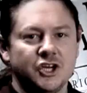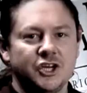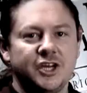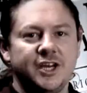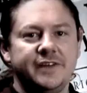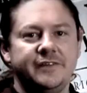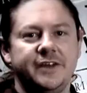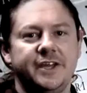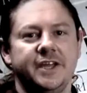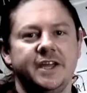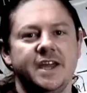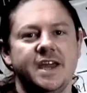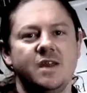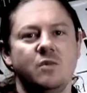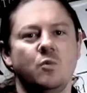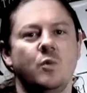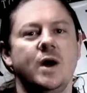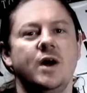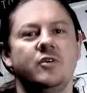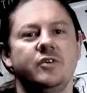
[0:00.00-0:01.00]
Good evening
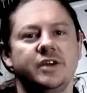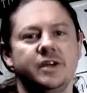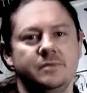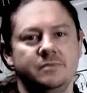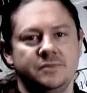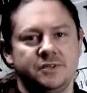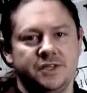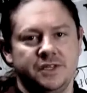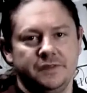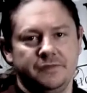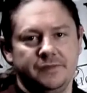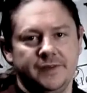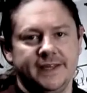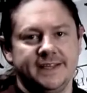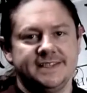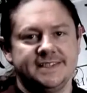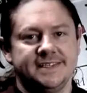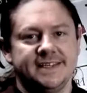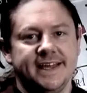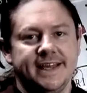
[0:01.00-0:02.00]
and welcome to the
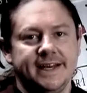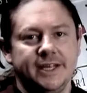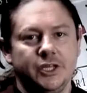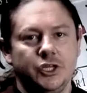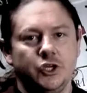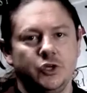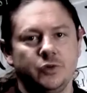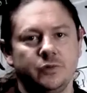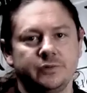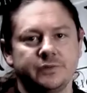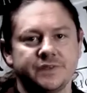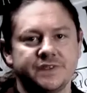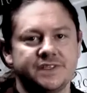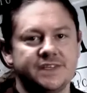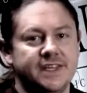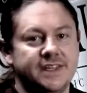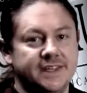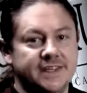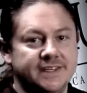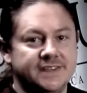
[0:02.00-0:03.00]
Flix Daily News.
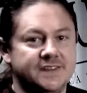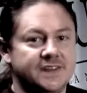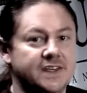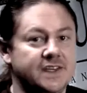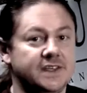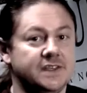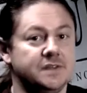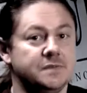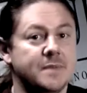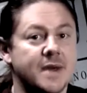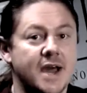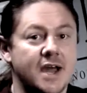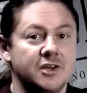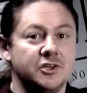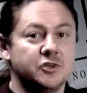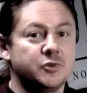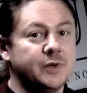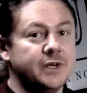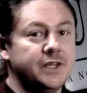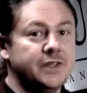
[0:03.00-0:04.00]
This is
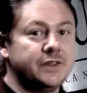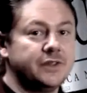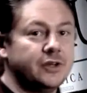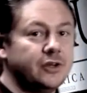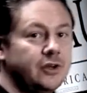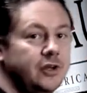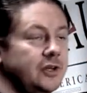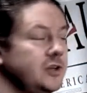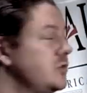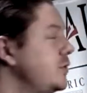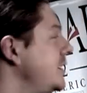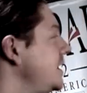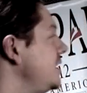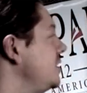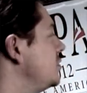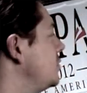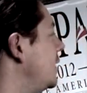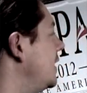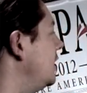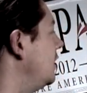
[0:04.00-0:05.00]
March 23rd,
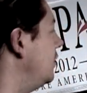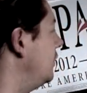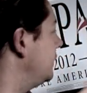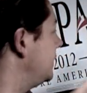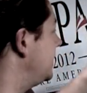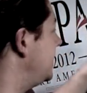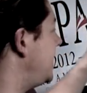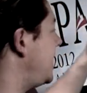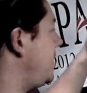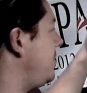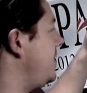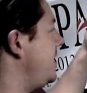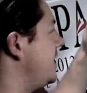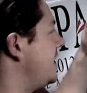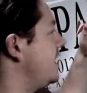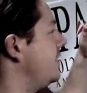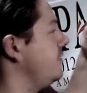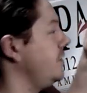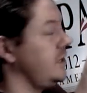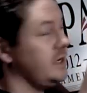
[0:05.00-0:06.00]
2012. Today we are
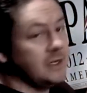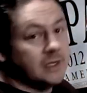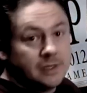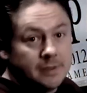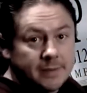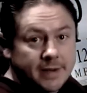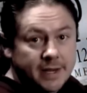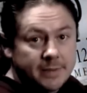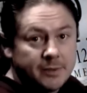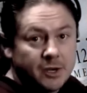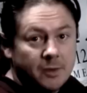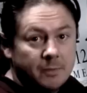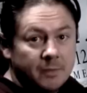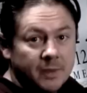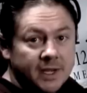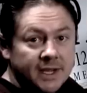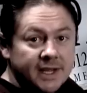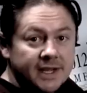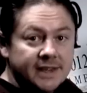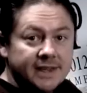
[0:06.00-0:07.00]
covering the money bomb
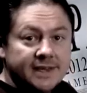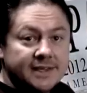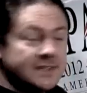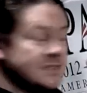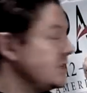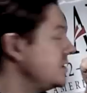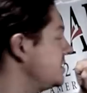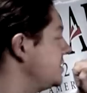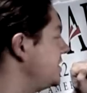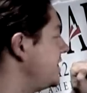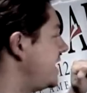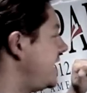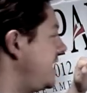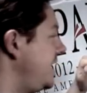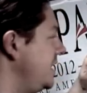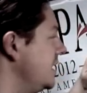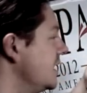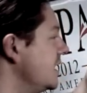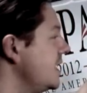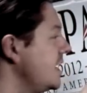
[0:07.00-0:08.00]
that is on
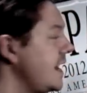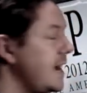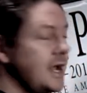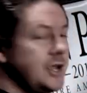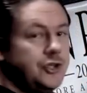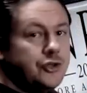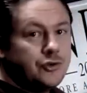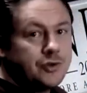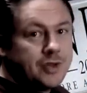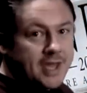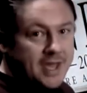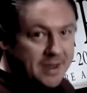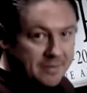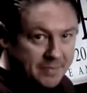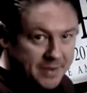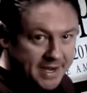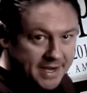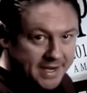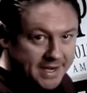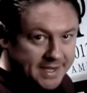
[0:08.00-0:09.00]
today. A new
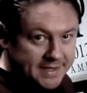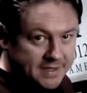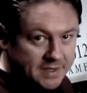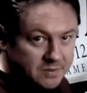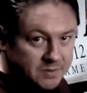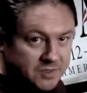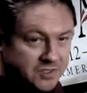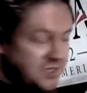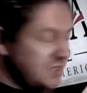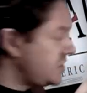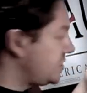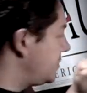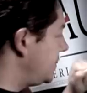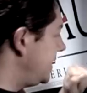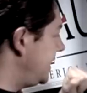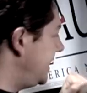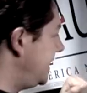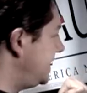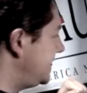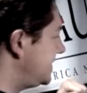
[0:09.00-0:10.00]
campaign ad that was just
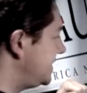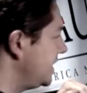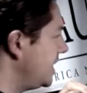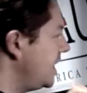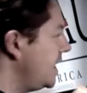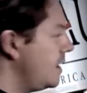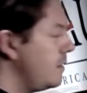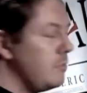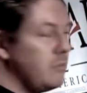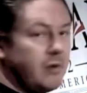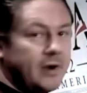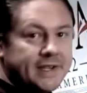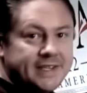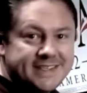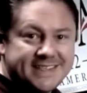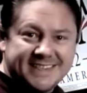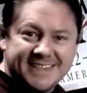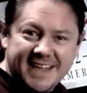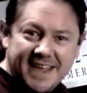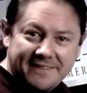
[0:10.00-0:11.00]
released.
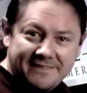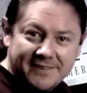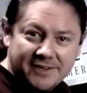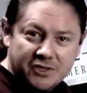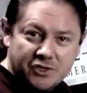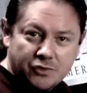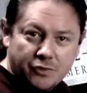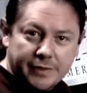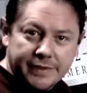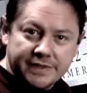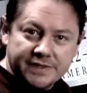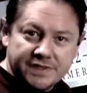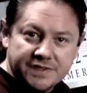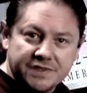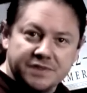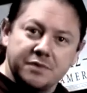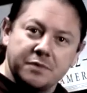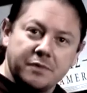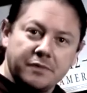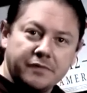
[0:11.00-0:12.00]
Brent Stafford joins
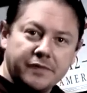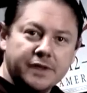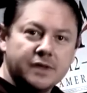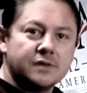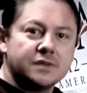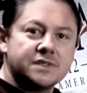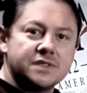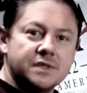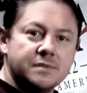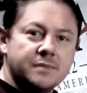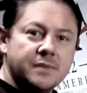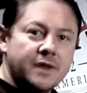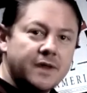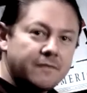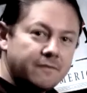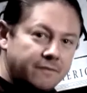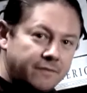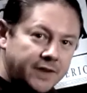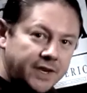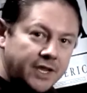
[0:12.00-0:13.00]
us to reveal some
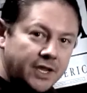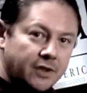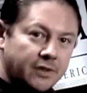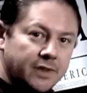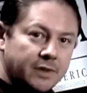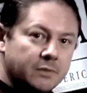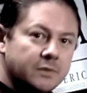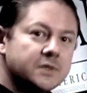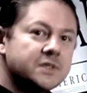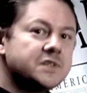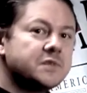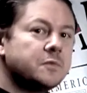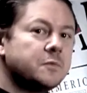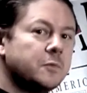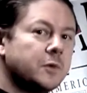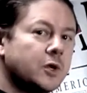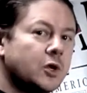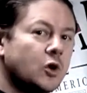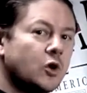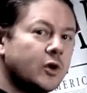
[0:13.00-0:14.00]
video that was
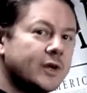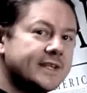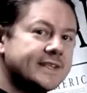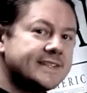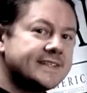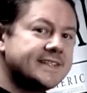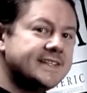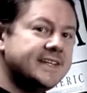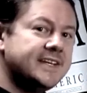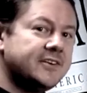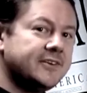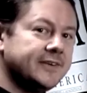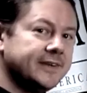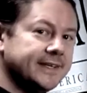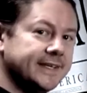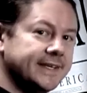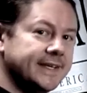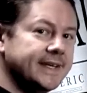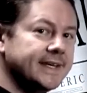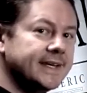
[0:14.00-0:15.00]
recorded
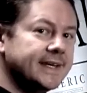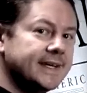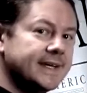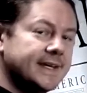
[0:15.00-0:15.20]
secretly